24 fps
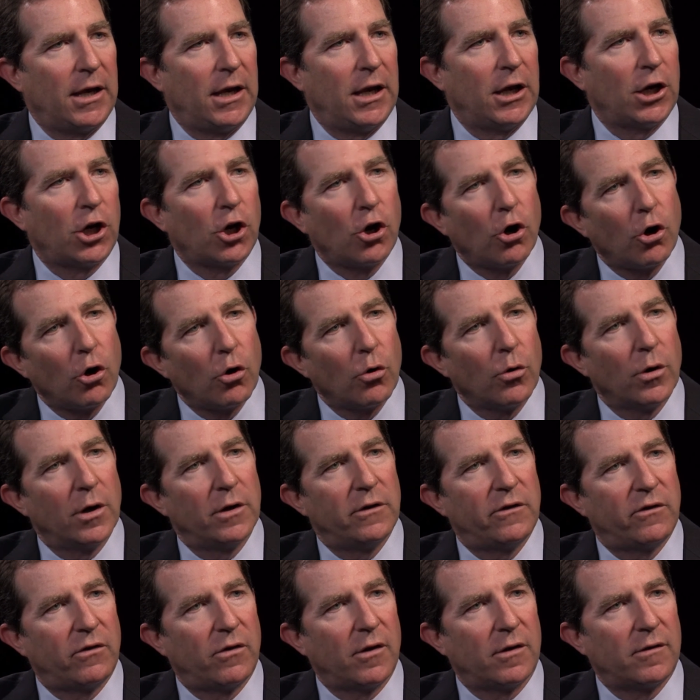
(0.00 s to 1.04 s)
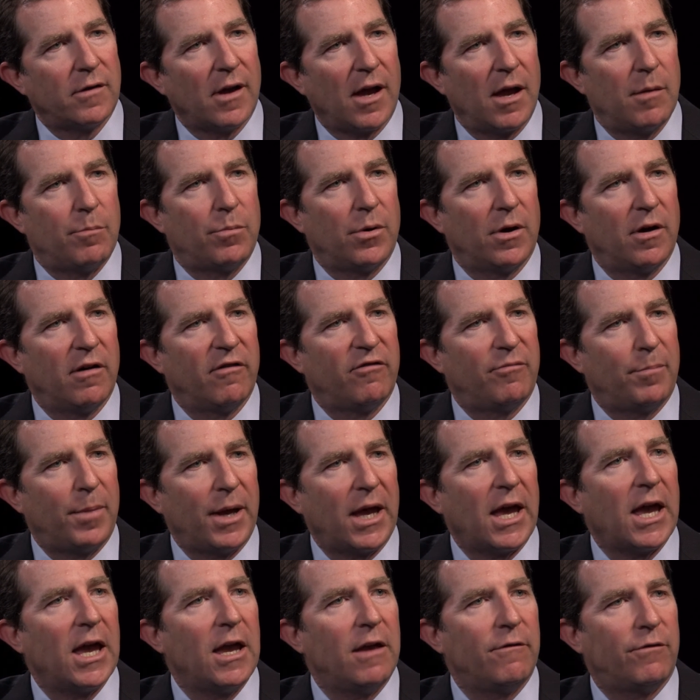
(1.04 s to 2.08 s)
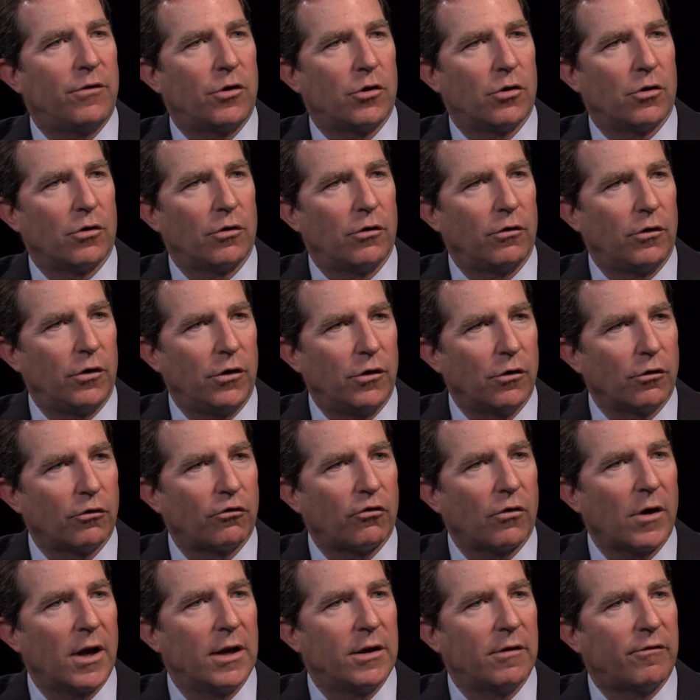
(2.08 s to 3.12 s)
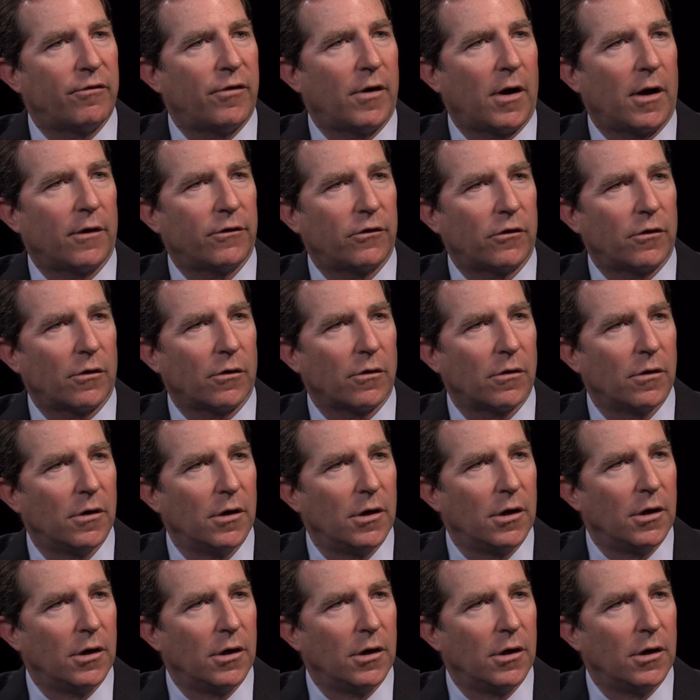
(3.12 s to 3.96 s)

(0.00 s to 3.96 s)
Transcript: encourage the type of behavior you're trying to foster.